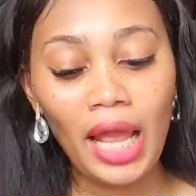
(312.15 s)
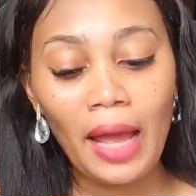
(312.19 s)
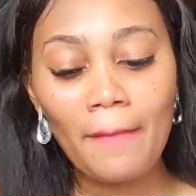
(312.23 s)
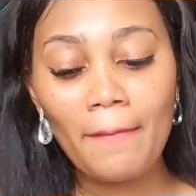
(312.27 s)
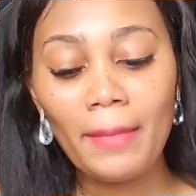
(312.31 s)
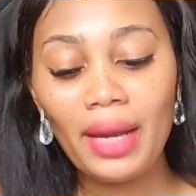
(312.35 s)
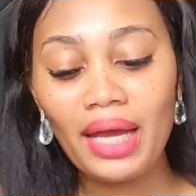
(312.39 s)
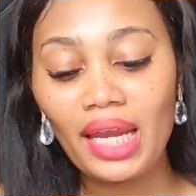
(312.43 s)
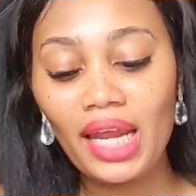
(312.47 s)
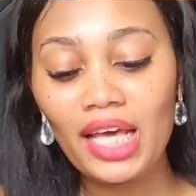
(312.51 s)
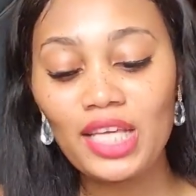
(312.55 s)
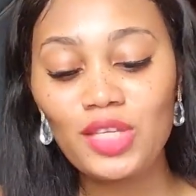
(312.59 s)

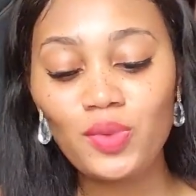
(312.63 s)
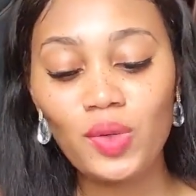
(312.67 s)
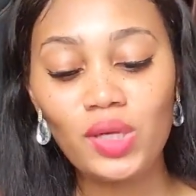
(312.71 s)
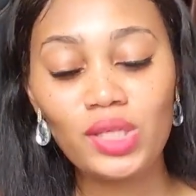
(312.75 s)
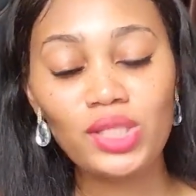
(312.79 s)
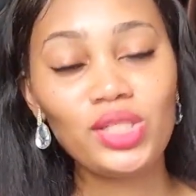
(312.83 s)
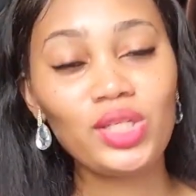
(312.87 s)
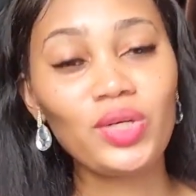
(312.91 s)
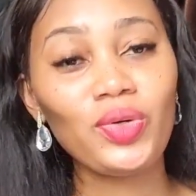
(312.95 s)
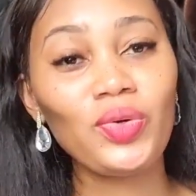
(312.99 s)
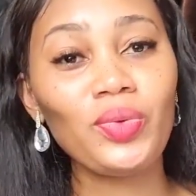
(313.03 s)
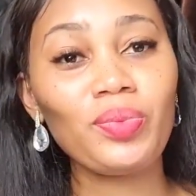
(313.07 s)
My next
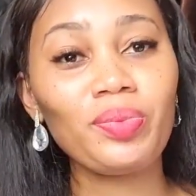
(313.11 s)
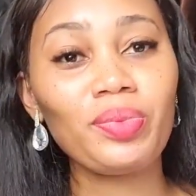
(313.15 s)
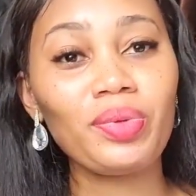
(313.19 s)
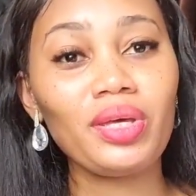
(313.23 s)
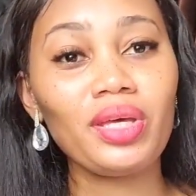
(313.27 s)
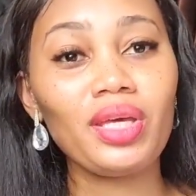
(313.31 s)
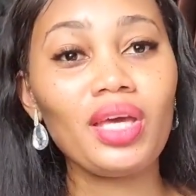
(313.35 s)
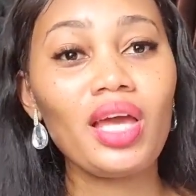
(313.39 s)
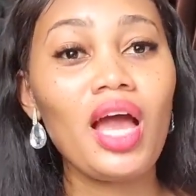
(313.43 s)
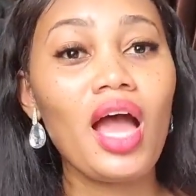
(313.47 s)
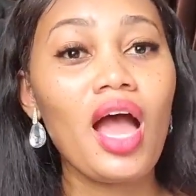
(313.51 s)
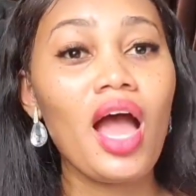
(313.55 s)
question will
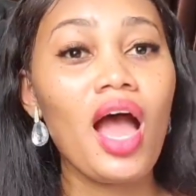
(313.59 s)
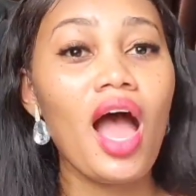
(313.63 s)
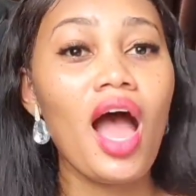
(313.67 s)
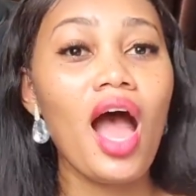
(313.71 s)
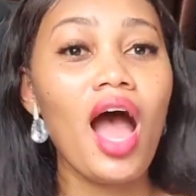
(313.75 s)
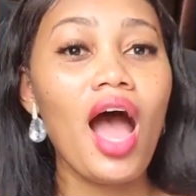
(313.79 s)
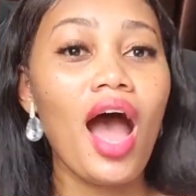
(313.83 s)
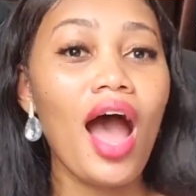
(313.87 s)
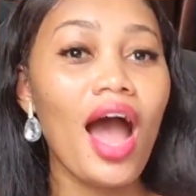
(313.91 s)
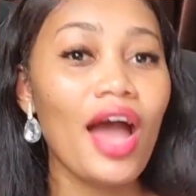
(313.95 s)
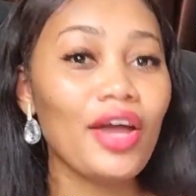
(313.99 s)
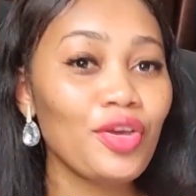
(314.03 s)
be,
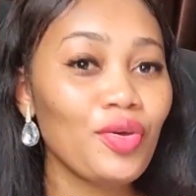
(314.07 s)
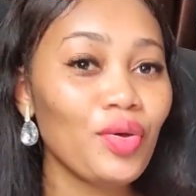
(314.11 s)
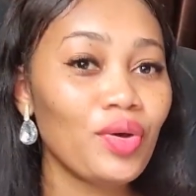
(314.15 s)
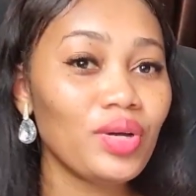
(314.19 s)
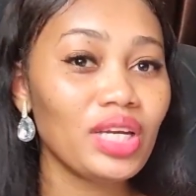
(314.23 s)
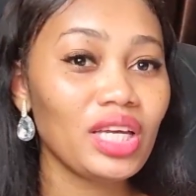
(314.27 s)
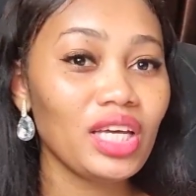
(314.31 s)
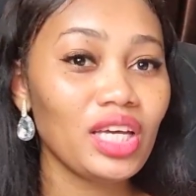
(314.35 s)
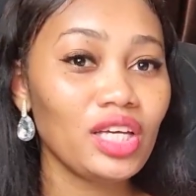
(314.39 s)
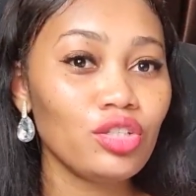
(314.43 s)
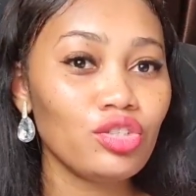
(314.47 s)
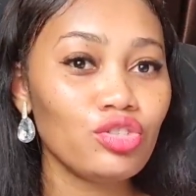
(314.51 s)
Are you
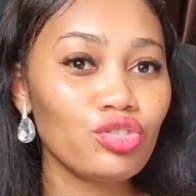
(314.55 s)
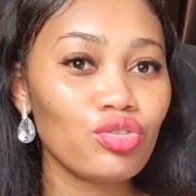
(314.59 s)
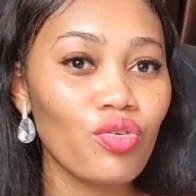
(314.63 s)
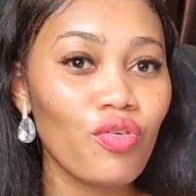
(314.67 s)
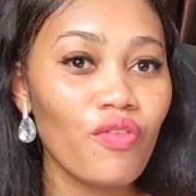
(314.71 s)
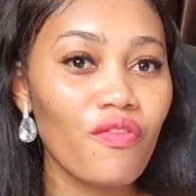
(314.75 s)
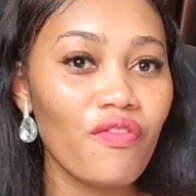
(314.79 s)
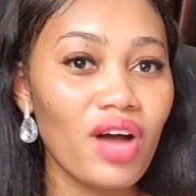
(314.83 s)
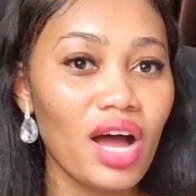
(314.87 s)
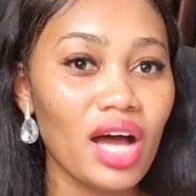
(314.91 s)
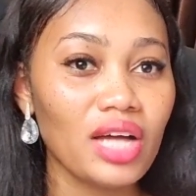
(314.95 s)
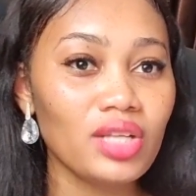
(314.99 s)
an
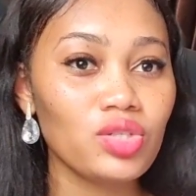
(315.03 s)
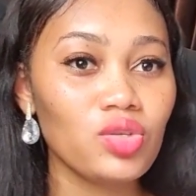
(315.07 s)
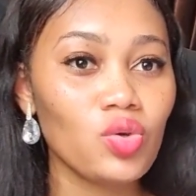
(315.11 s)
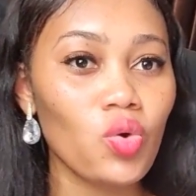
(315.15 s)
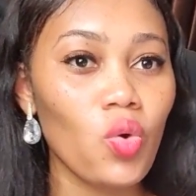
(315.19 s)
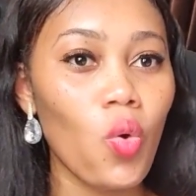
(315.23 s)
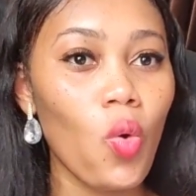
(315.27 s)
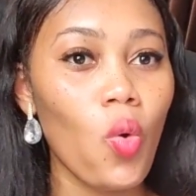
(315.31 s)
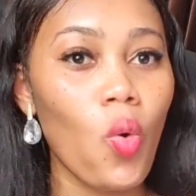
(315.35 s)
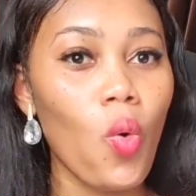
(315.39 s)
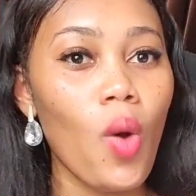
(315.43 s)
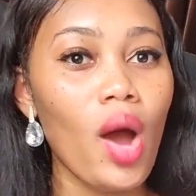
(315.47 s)
introvert
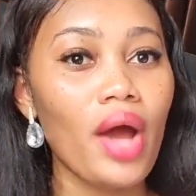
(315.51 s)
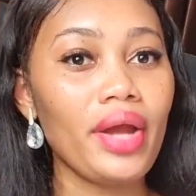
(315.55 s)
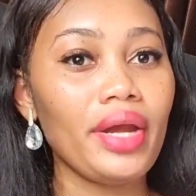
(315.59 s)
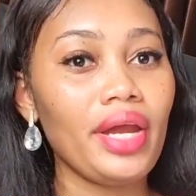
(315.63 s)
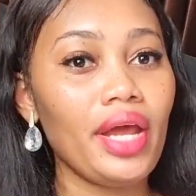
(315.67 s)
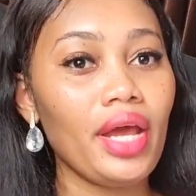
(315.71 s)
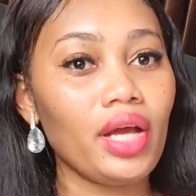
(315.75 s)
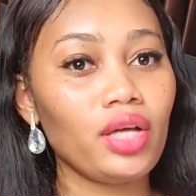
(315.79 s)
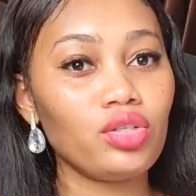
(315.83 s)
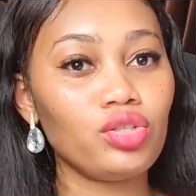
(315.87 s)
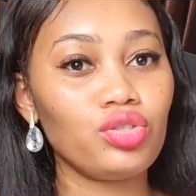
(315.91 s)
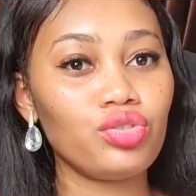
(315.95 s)
or an
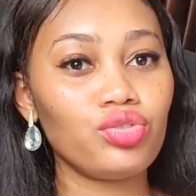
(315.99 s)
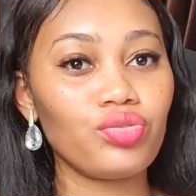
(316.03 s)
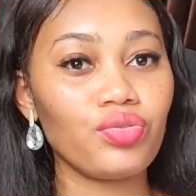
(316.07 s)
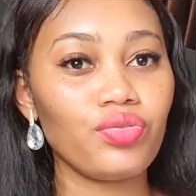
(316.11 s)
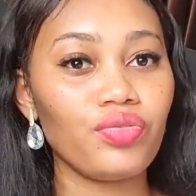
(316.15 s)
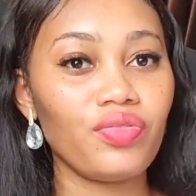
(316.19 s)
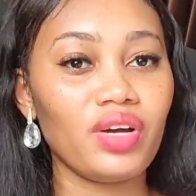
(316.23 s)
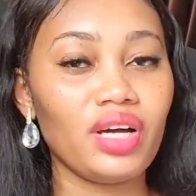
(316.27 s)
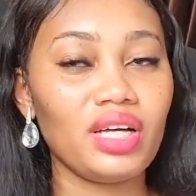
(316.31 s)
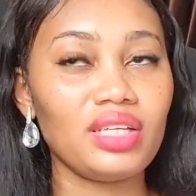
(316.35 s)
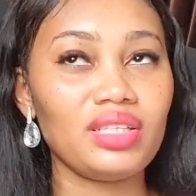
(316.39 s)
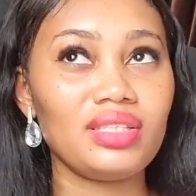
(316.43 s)

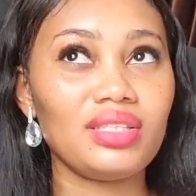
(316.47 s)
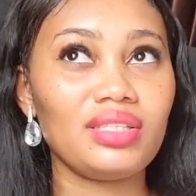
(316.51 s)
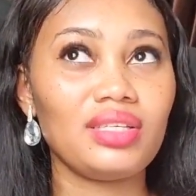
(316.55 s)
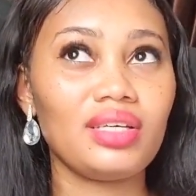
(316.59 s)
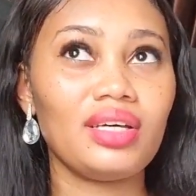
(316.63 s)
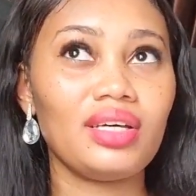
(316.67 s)
extrovert?